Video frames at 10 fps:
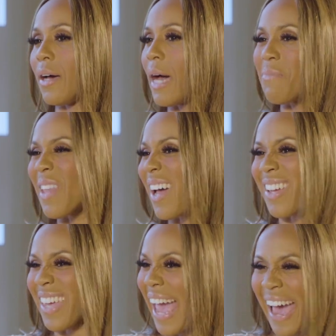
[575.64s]
I'm not a
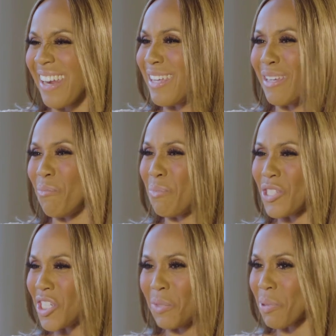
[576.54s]
catty,
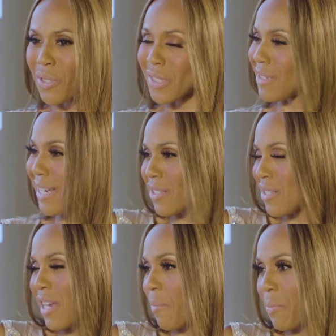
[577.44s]
bitchy person. That's
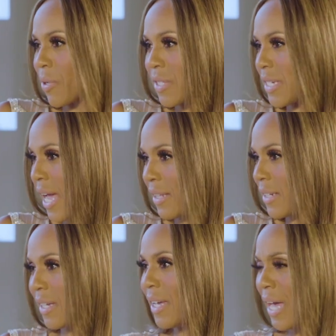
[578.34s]
just not my personality.